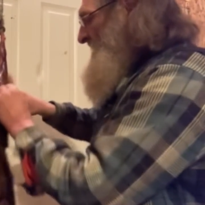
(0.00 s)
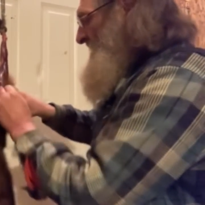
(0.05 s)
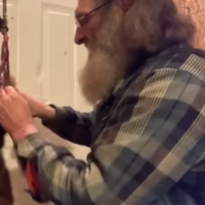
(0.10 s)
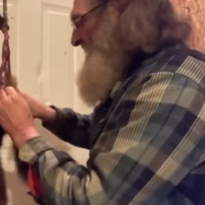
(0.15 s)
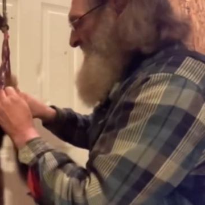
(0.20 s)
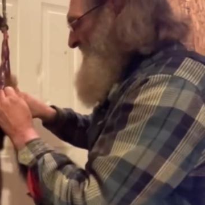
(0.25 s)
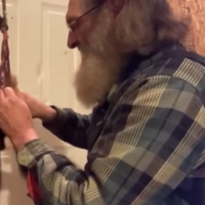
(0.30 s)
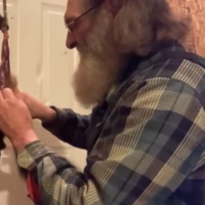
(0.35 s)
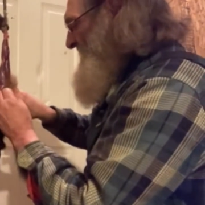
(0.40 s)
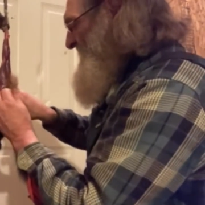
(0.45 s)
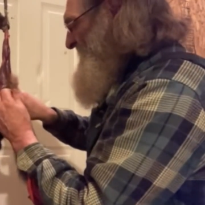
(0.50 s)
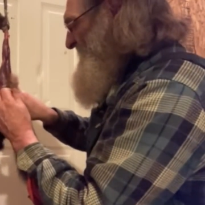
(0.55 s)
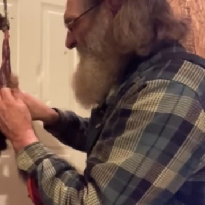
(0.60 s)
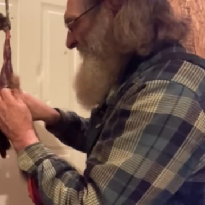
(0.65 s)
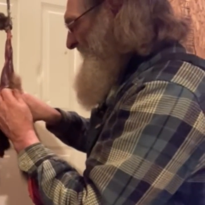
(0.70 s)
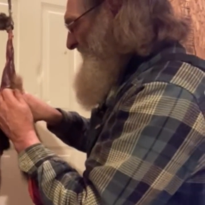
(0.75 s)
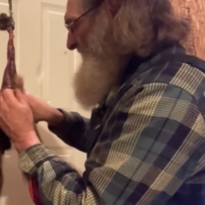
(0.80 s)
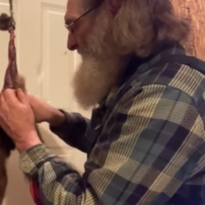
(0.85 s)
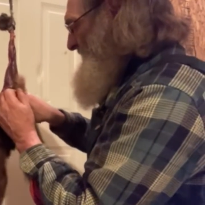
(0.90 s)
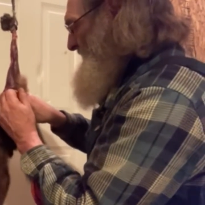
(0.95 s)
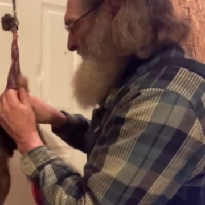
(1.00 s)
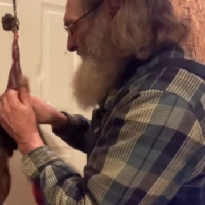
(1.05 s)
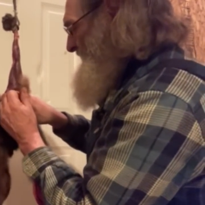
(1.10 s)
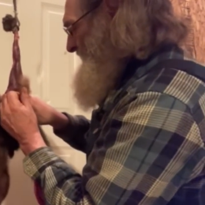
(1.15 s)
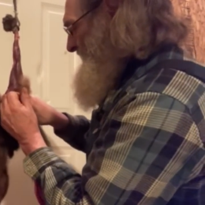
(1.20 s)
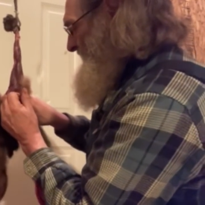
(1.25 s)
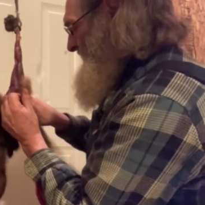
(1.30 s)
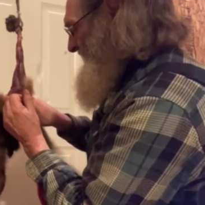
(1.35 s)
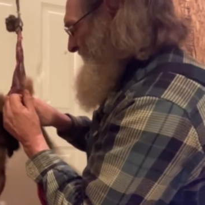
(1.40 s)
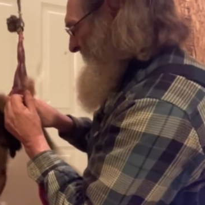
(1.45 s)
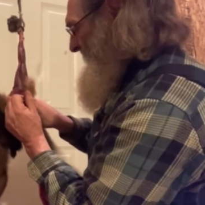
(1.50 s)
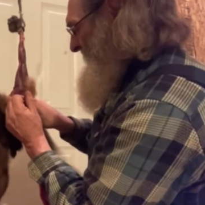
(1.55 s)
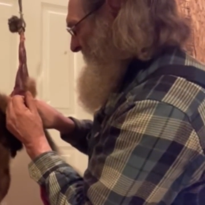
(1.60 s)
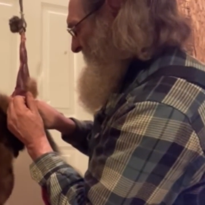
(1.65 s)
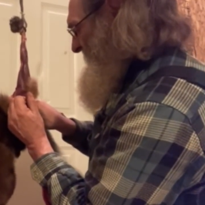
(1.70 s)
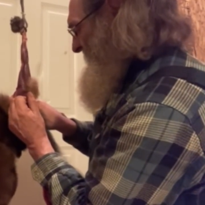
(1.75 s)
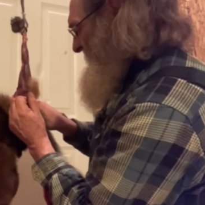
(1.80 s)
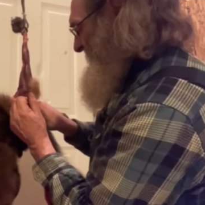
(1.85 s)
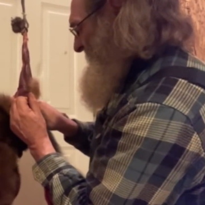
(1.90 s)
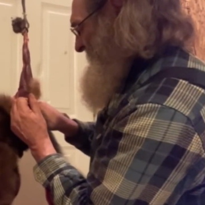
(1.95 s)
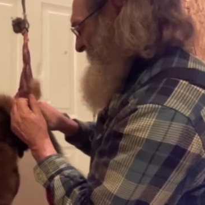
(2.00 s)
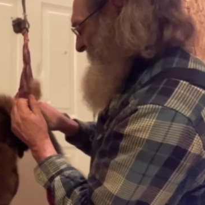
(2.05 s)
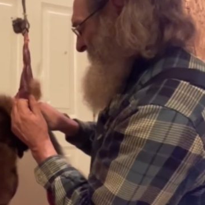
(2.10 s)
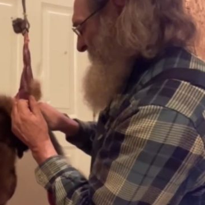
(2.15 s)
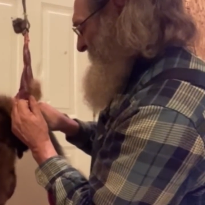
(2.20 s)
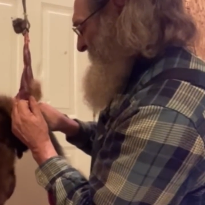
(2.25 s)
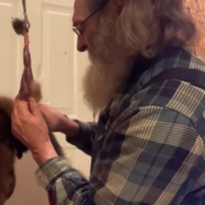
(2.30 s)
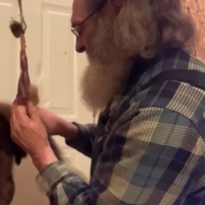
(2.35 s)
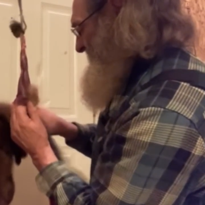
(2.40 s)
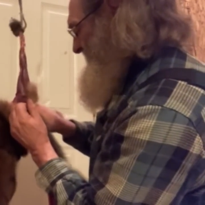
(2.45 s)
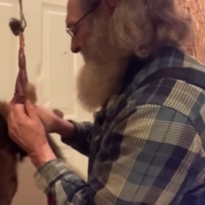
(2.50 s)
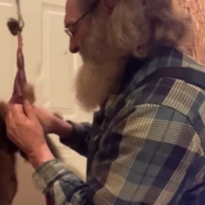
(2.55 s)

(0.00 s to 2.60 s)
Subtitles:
You will see. You know what I'm going to do?